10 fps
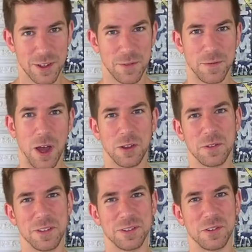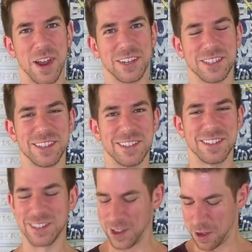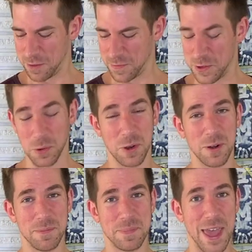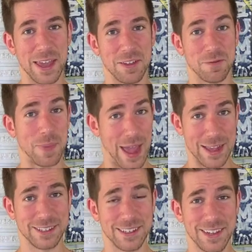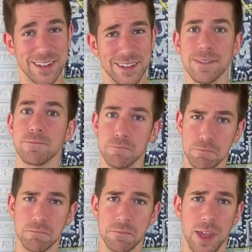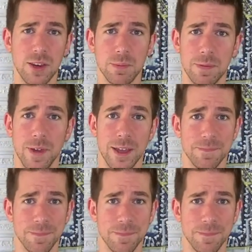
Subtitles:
Follow the directions of your bag of pasta and you'll be fine.